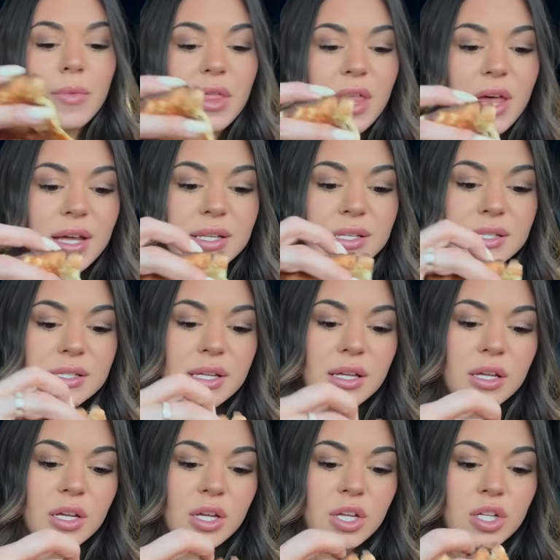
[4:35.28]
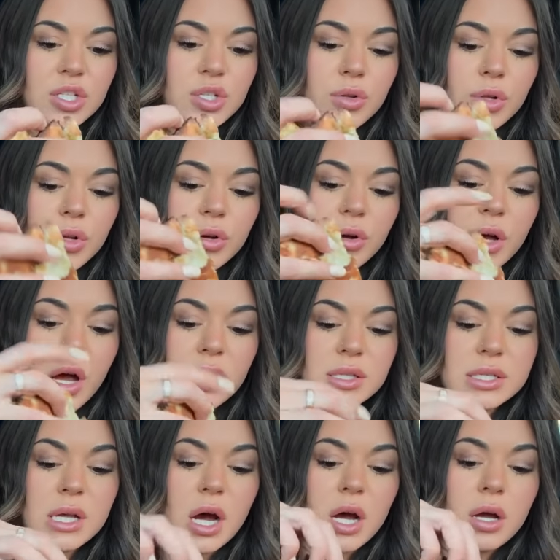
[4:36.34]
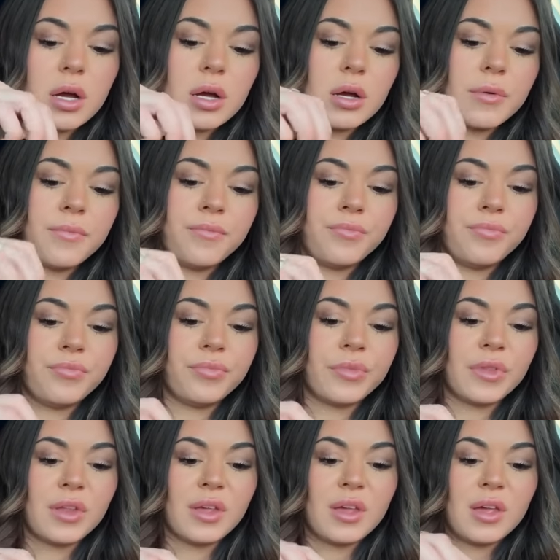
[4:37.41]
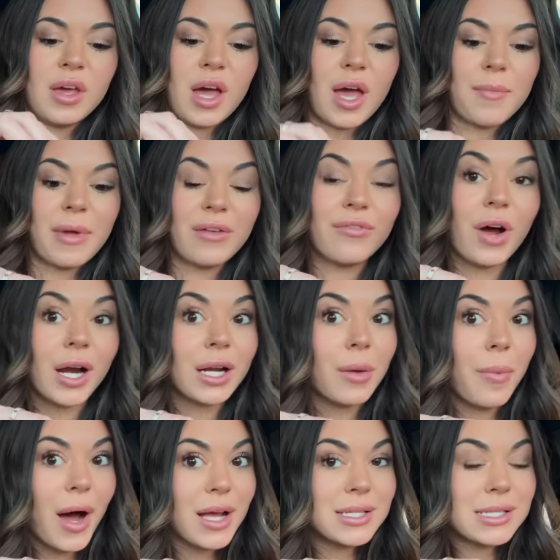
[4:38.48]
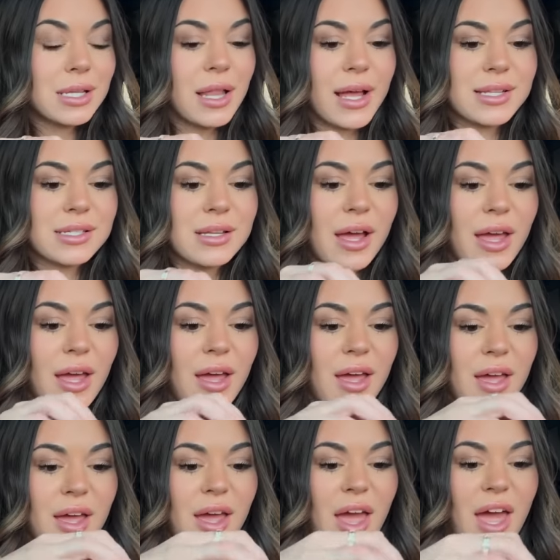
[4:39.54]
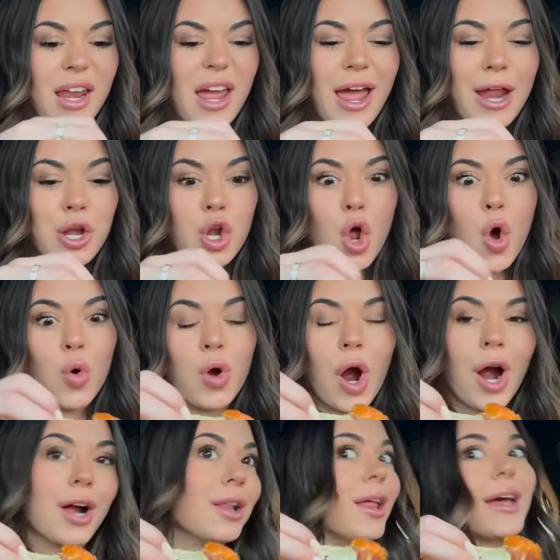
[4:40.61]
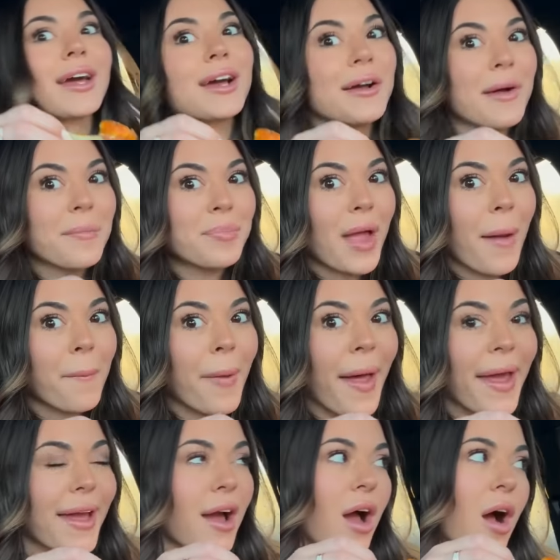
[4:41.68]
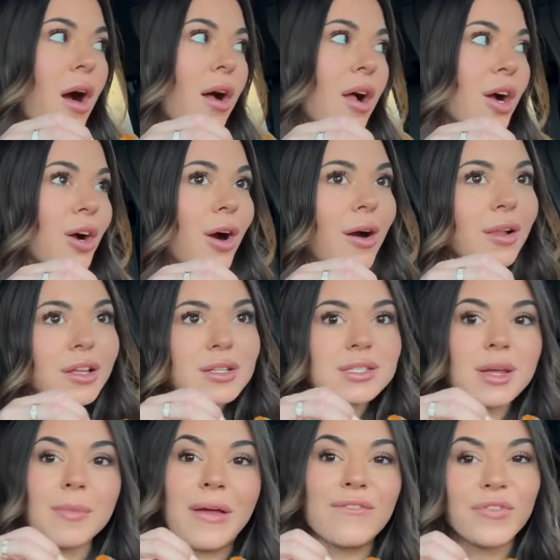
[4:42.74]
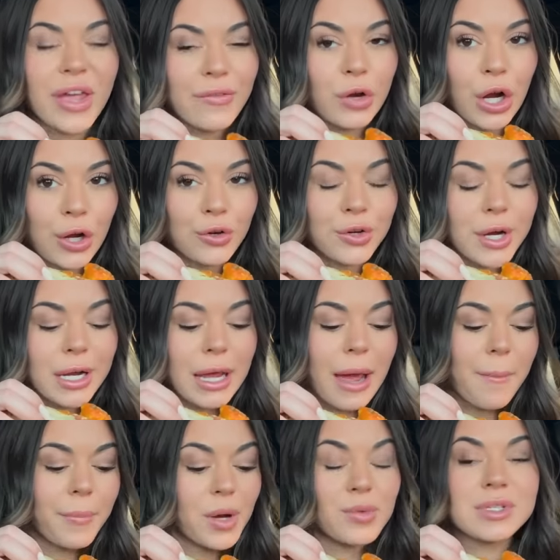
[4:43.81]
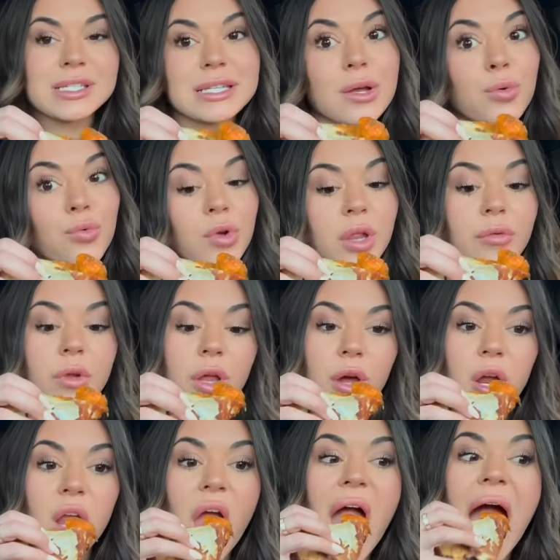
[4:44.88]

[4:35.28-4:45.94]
of this, do a little dunk. I made vodka pasta last night and I had no garlic. I'm like, oh, garlic's like my favorite ingredient, but it was still really, really good.